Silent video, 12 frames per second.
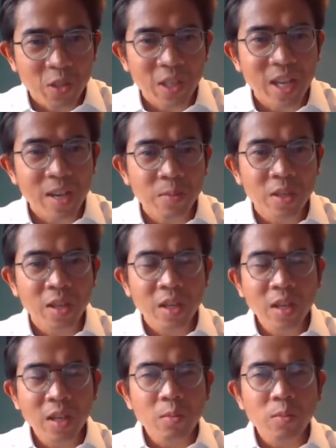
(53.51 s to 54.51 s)
an app,
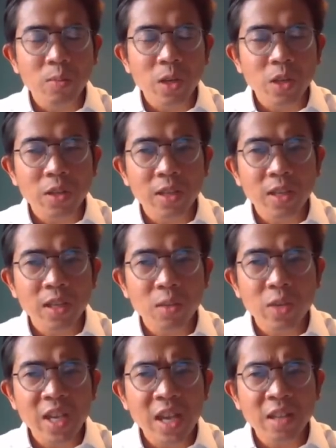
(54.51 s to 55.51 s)
but
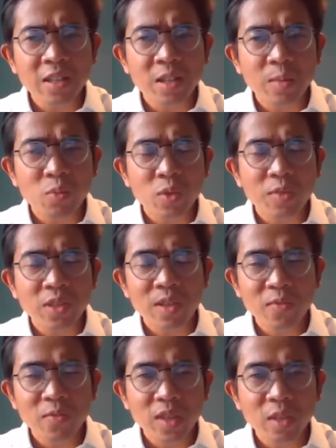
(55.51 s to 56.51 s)
we ended up with
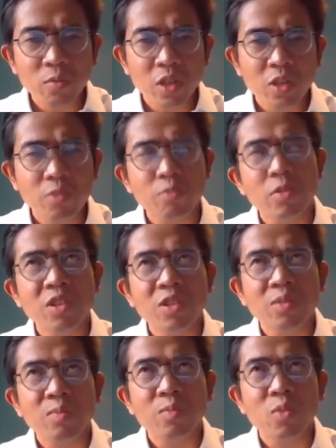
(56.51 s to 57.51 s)
something which
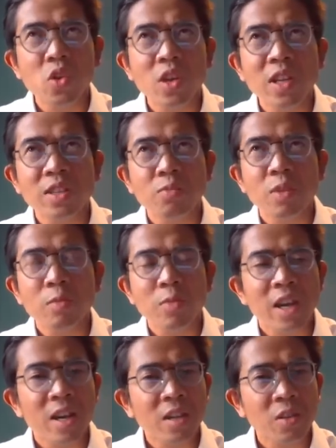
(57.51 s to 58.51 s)
was more or less what we
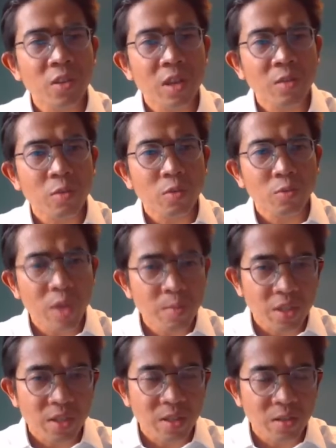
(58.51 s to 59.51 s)
had on our
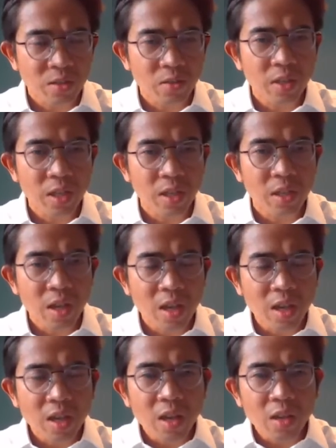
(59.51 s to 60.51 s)
website. So
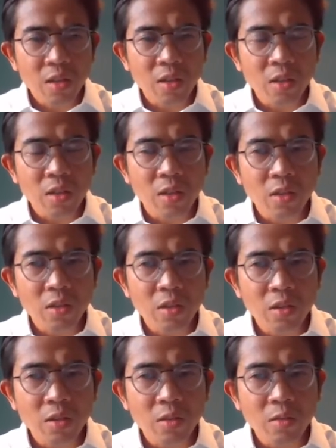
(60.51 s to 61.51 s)

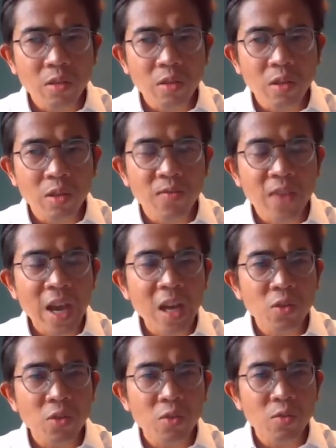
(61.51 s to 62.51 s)
the
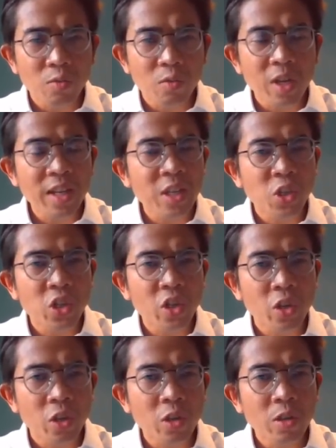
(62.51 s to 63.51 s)
value when I
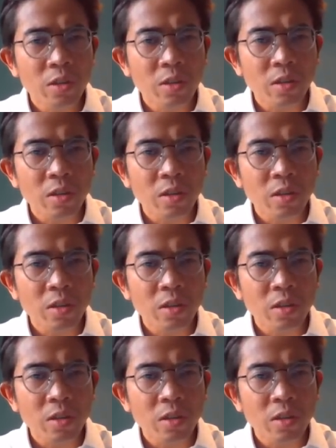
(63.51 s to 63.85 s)
joined,